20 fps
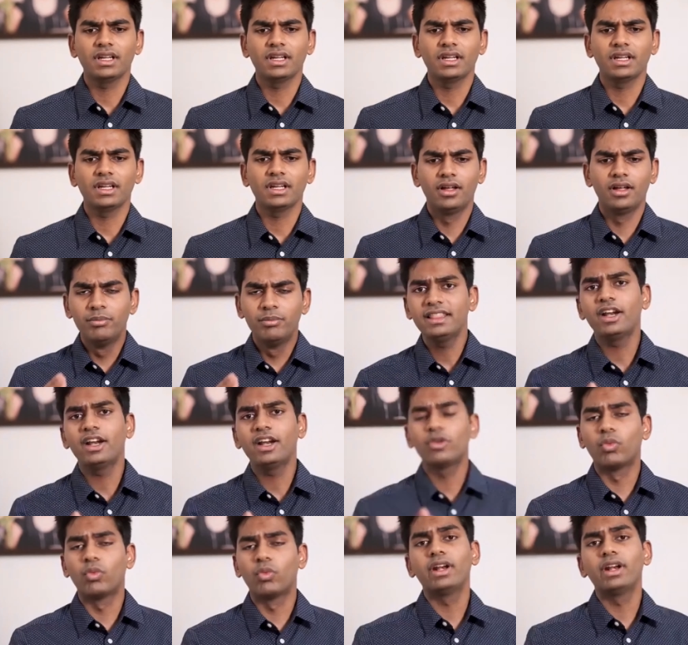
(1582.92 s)
make that
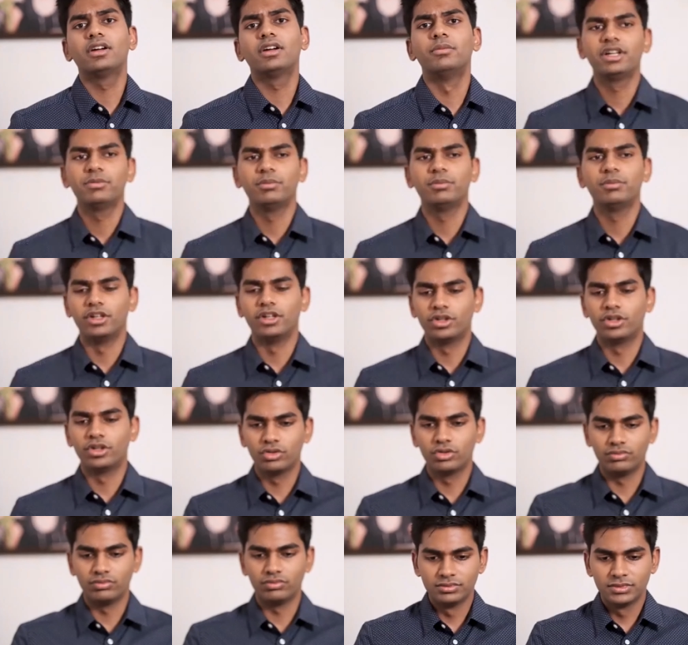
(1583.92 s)
one commitment to
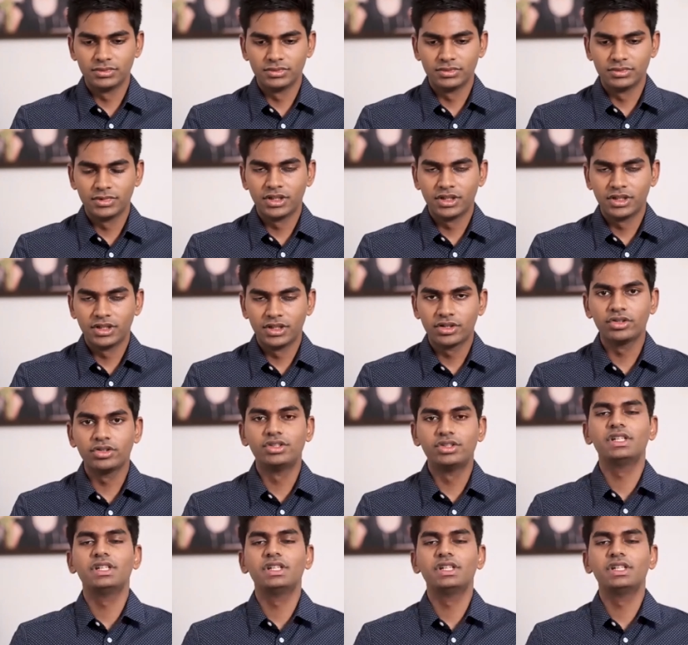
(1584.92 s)
to just